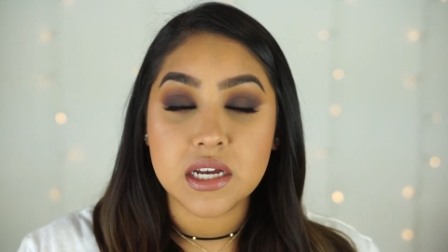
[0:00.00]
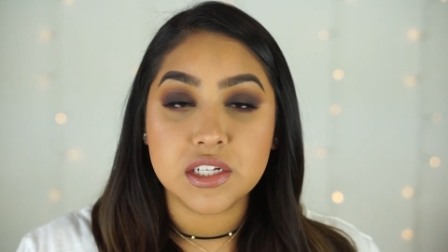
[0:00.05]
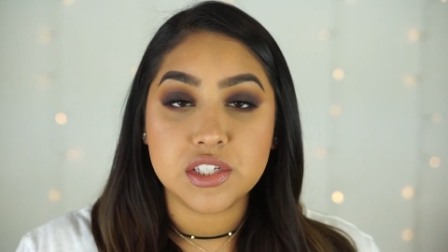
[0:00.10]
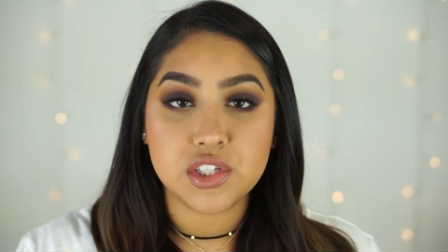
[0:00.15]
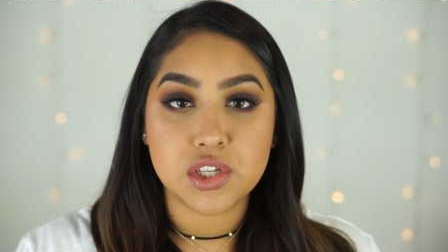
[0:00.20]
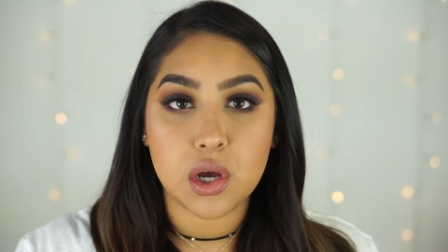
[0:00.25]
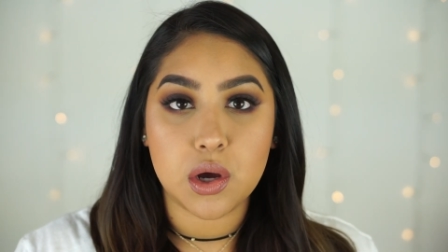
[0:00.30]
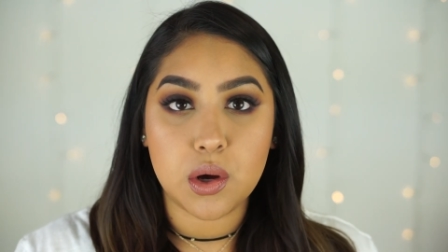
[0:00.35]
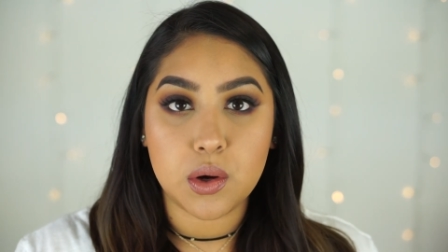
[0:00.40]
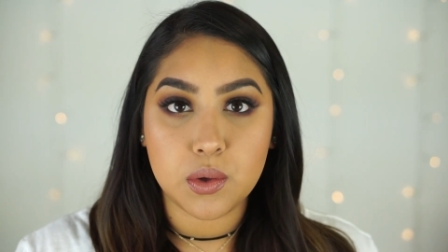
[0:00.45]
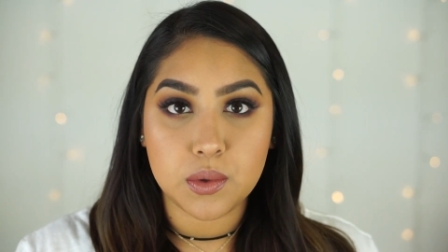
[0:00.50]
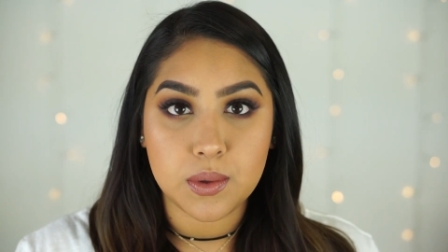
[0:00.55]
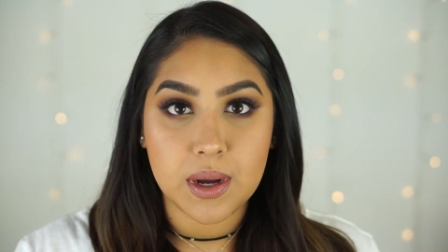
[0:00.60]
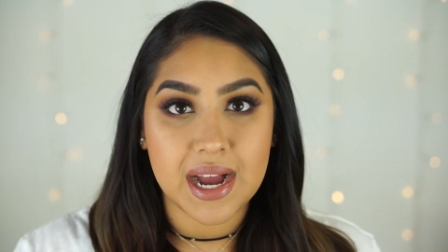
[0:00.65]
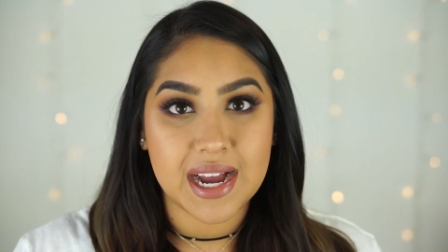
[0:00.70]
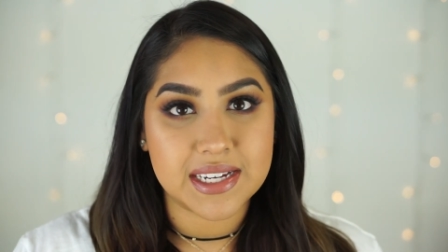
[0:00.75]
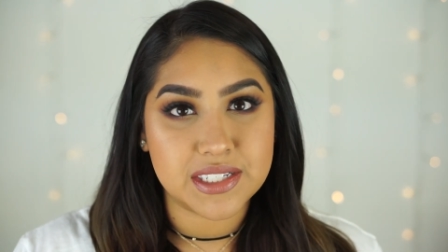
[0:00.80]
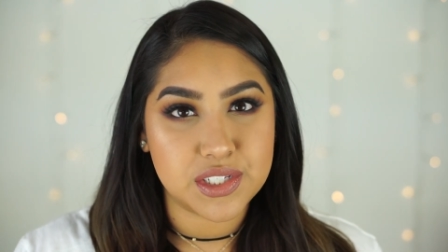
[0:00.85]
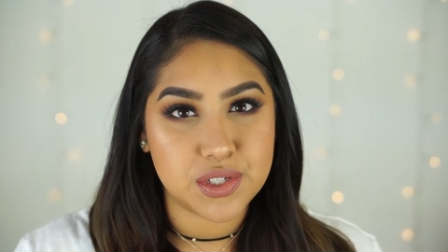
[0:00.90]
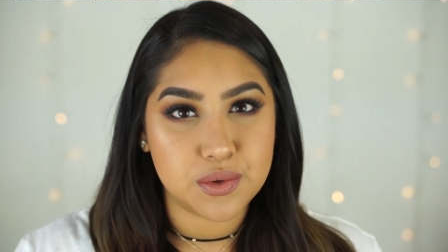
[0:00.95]

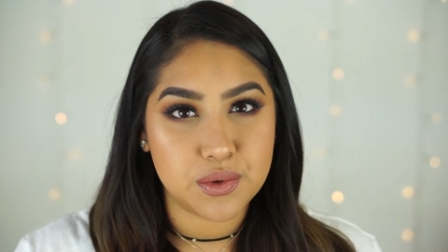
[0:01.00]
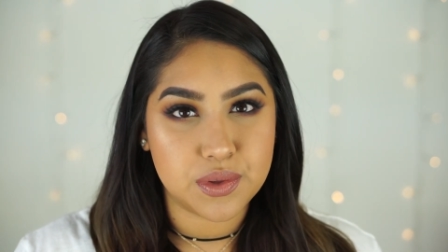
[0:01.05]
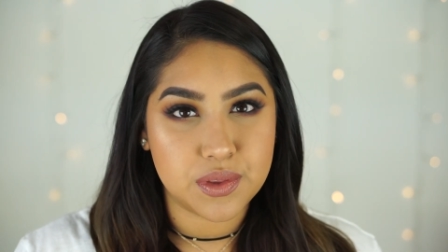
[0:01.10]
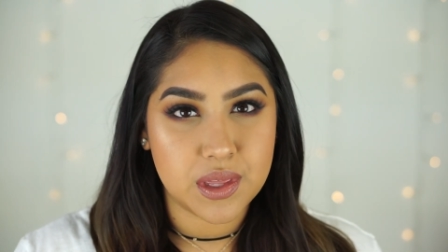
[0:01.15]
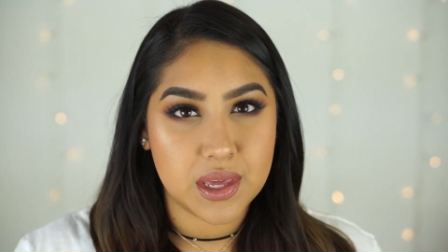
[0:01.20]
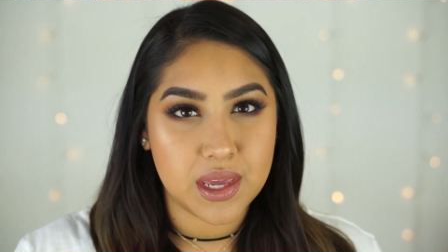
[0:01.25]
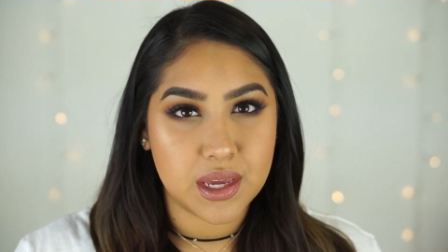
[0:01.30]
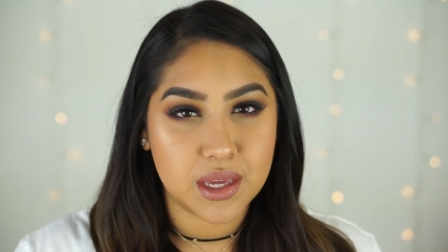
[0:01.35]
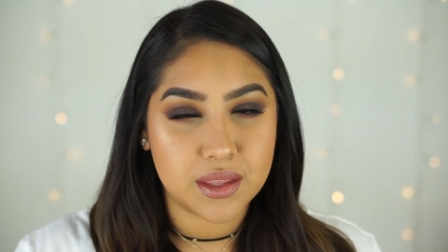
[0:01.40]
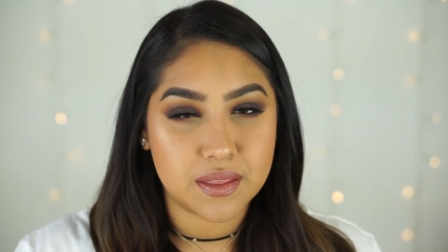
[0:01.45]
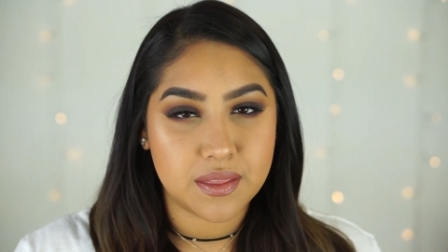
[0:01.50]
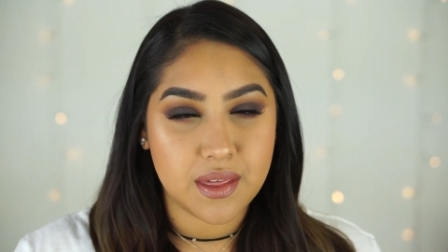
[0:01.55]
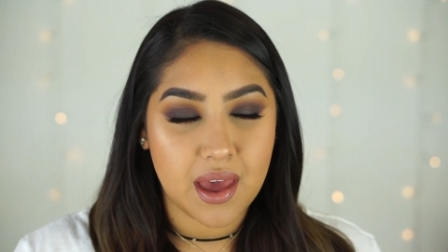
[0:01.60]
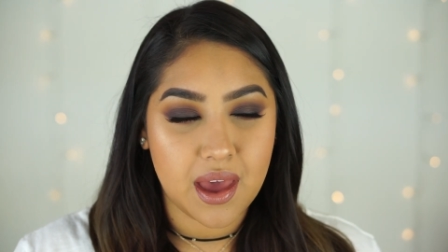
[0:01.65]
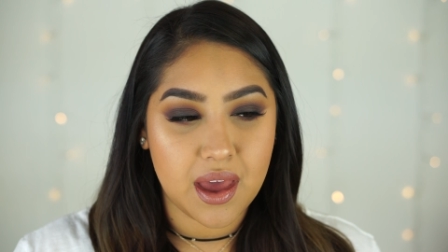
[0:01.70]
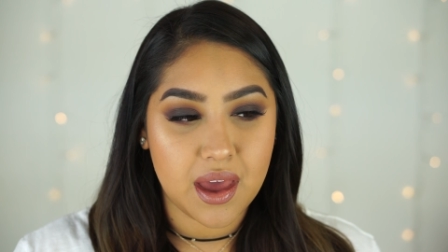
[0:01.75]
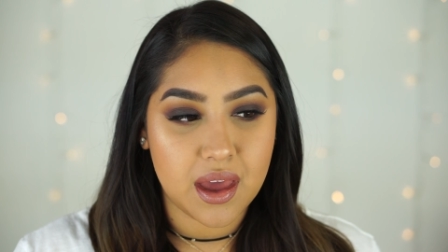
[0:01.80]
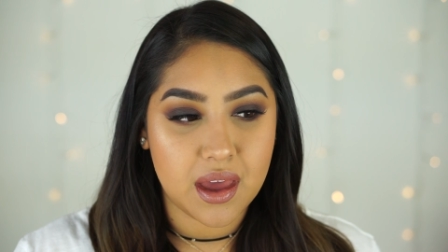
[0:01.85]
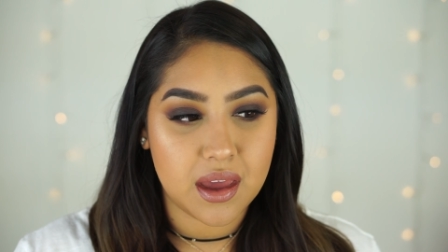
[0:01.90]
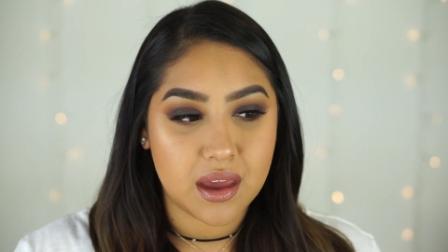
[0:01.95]
So I do think
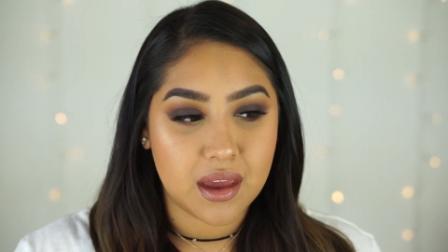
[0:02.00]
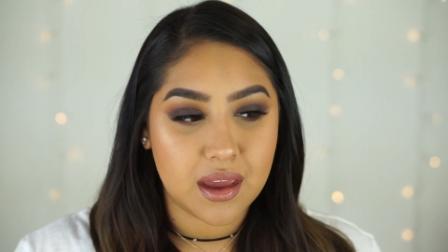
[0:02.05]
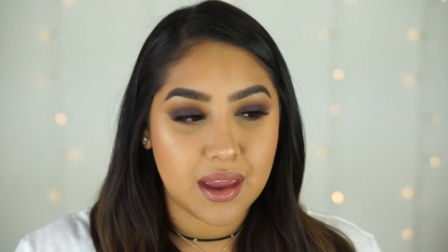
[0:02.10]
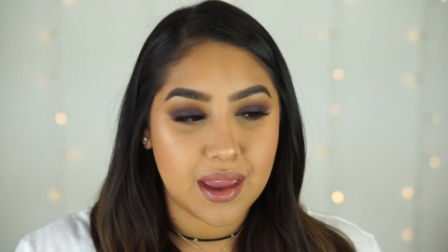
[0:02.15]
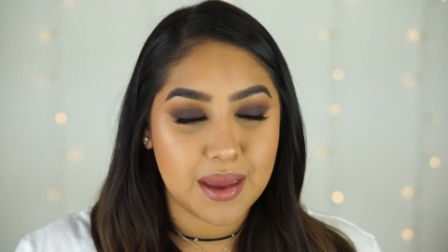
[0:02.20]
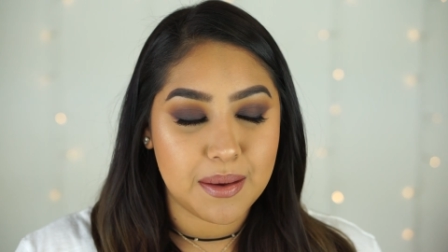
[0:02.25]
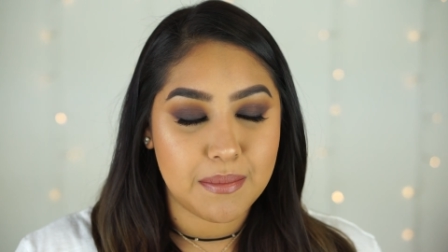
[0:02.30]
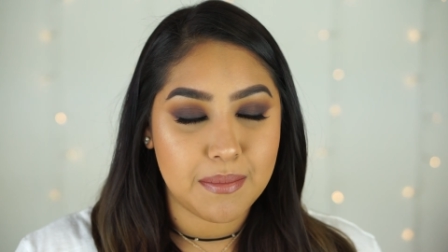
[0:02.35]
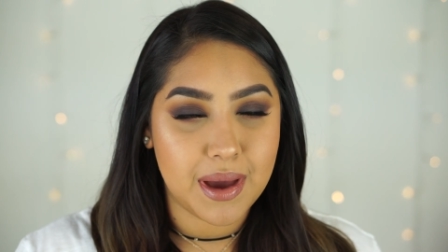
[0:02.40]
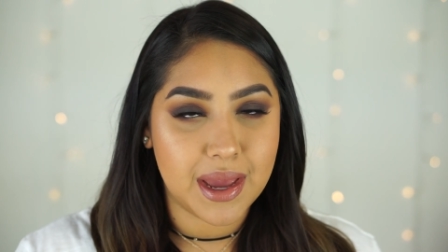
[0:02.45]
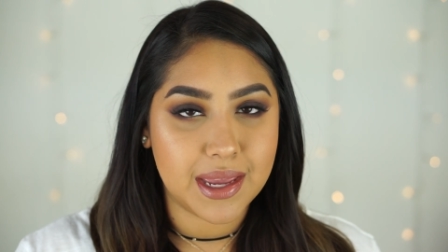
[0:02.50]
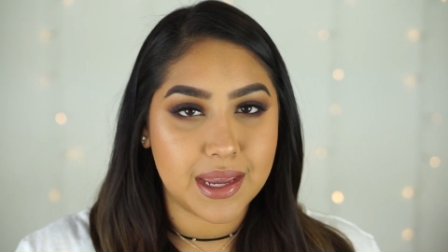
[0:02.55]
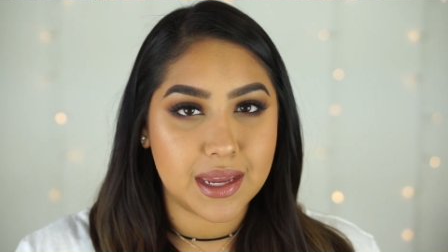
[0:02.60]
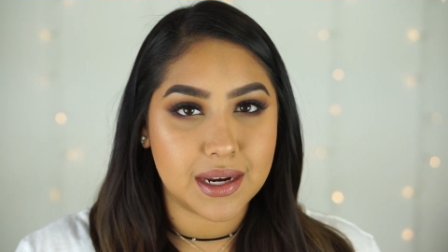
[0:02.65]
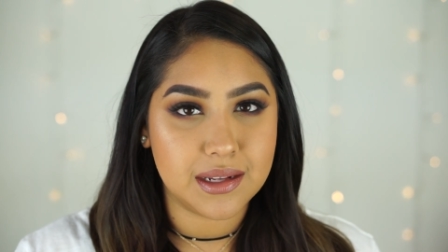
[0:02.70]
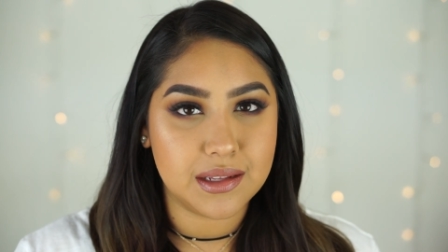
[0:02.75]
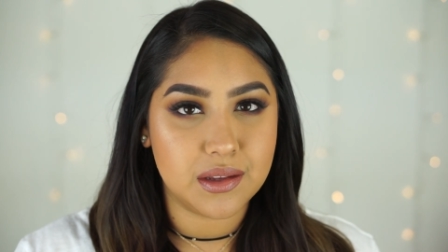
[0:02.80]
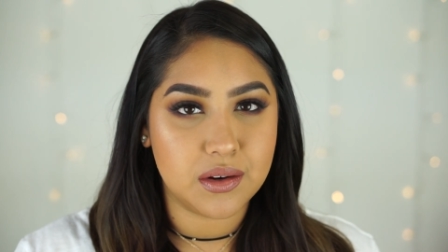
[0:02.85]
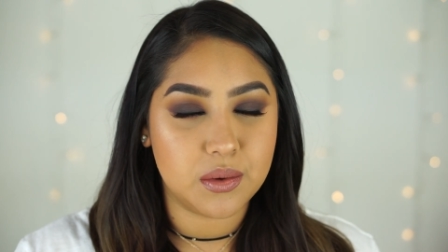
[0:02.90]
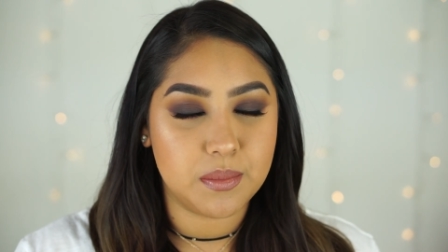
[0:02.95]
that it might
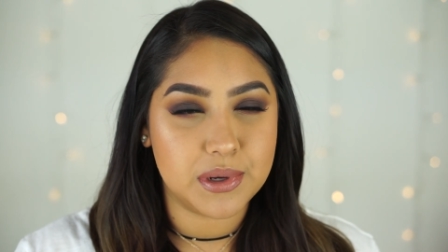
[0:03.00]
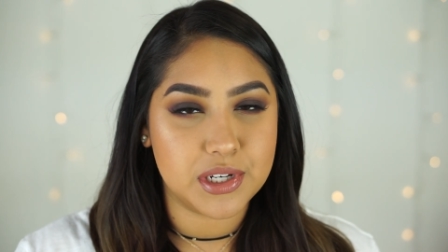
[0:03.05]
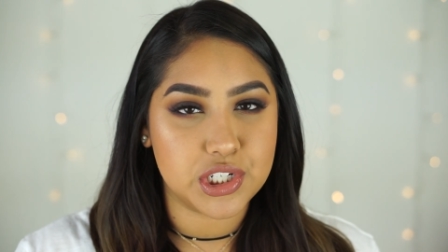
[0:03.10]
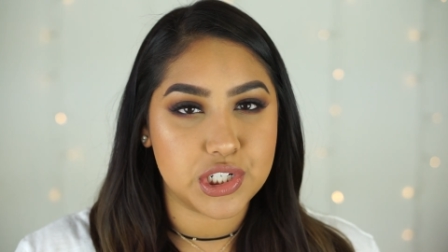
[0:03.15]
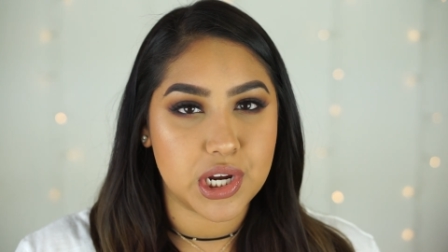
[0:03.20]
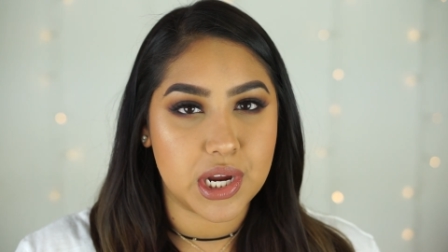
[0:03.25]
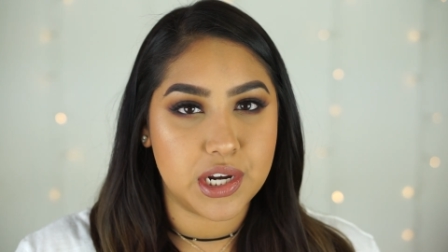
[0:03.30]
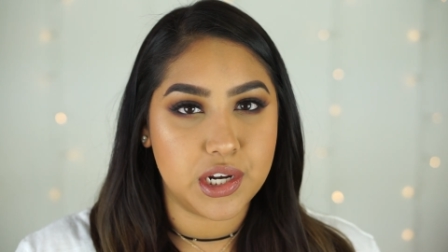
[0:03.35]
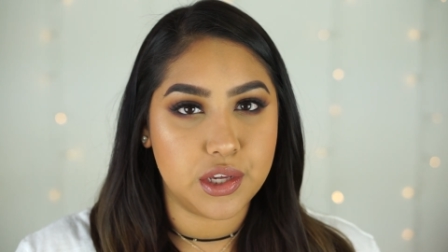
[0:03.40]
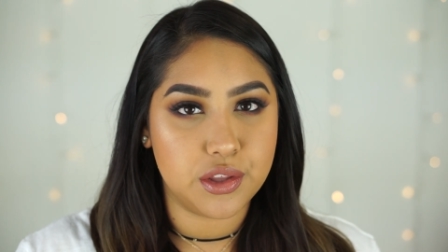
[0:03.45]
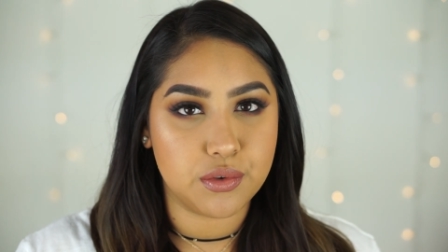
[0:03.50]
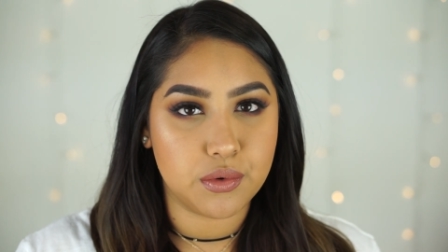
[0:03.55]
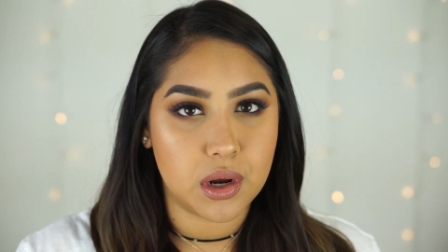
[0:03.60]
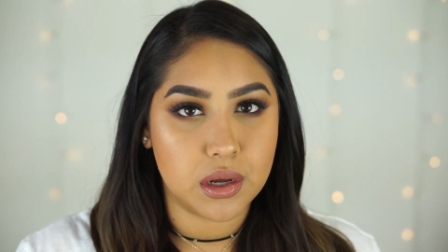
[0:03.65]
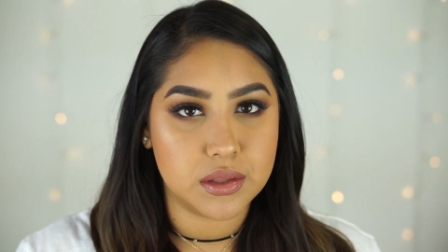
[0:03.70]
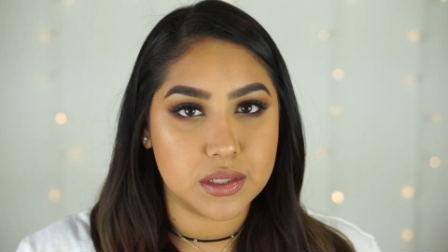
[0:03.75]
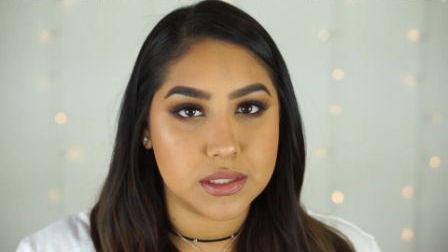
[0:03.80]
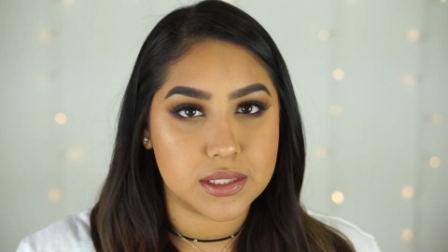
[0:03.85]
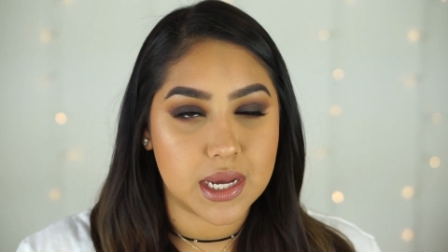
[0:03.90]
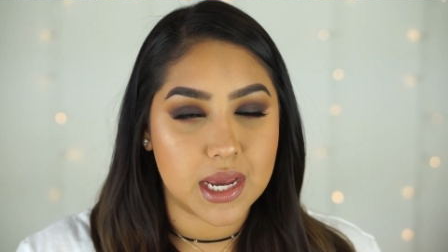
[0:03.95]
get a little bit shiny
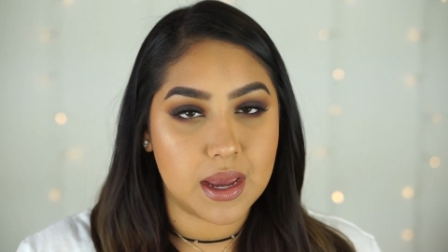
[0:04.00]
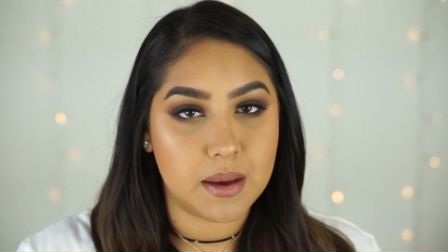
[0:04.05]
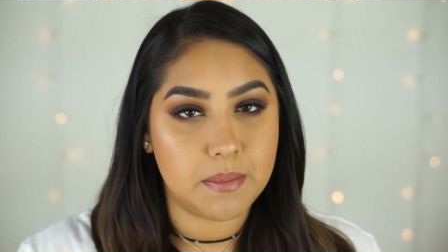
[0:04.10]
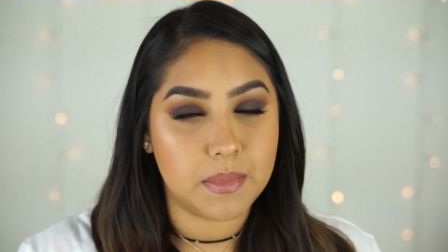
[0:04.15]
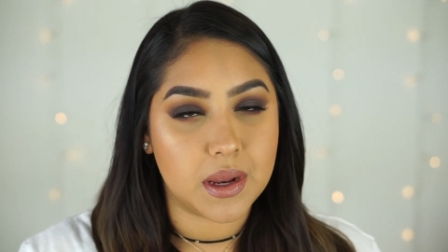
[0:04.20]
throughout the day,